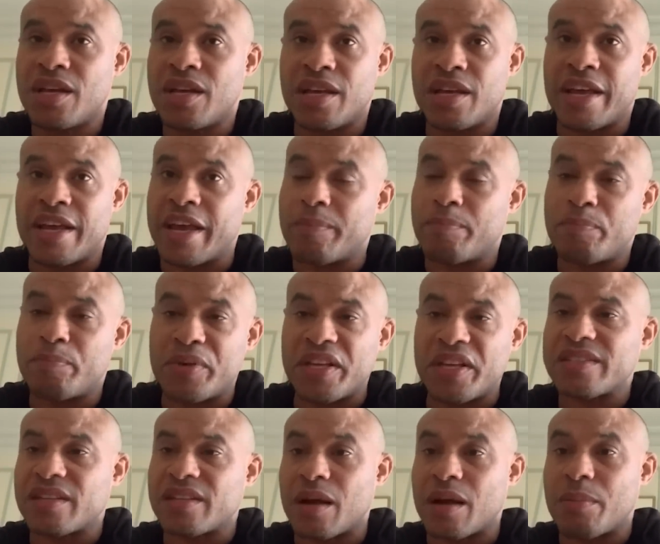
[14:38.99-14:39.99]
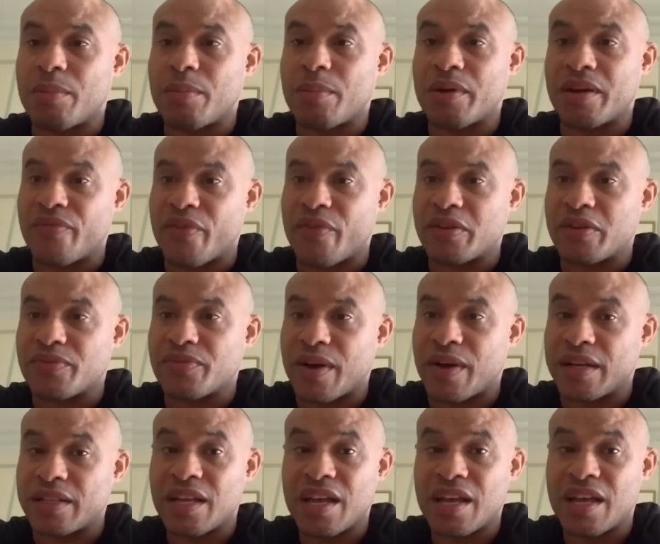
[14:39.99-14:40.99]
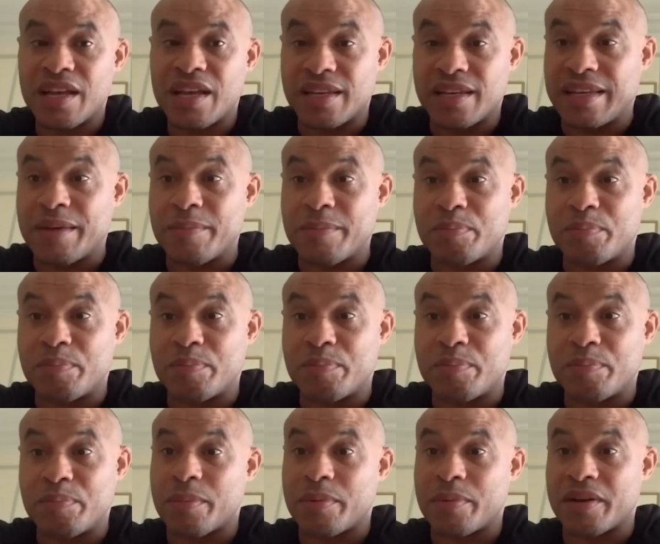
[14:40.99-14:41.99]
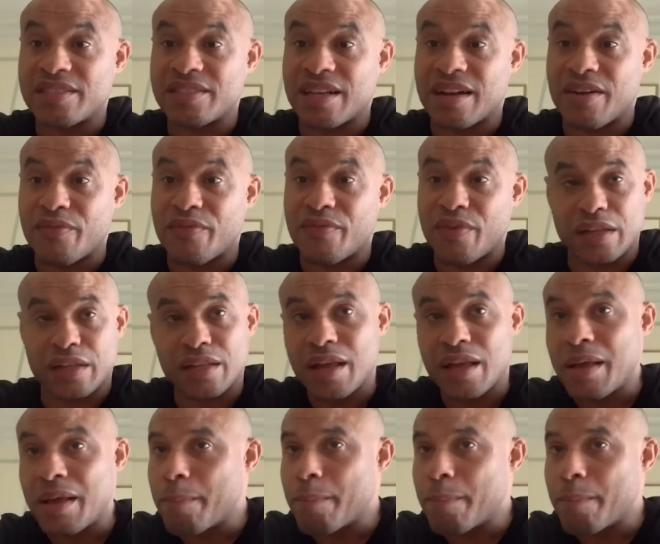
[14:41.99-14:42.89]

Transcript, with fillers: You're getting pieced up in the first fight. You're getting pieced up in the second fight.